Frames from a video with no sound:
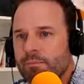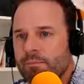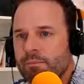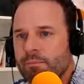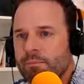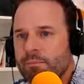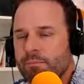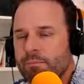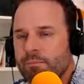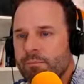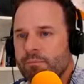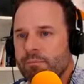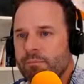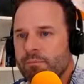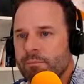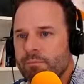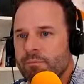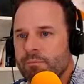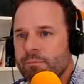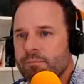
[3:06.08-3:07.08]

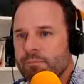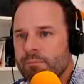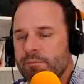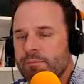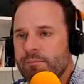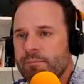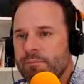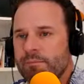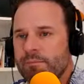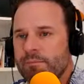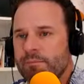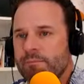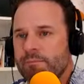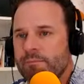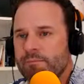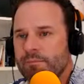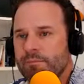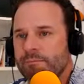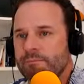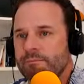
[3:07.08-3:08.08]

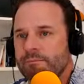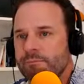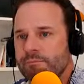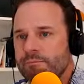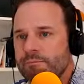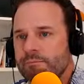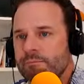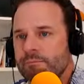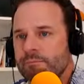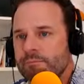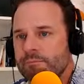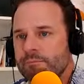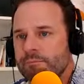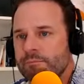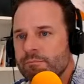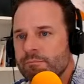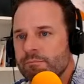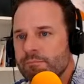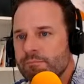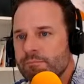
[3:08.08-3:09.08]

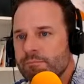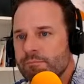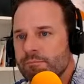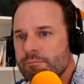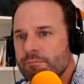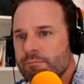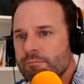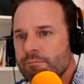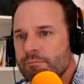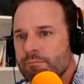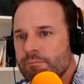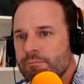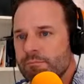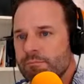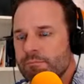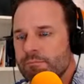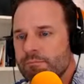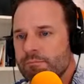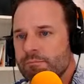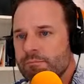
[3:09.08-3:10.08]

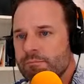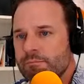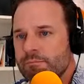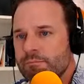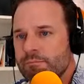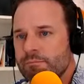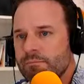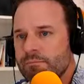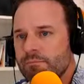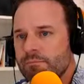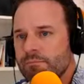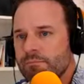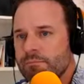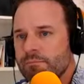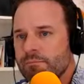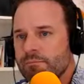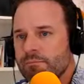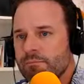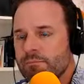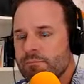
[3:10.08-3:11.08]

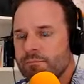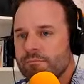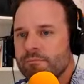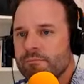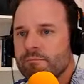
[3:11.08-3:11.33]
[no speech]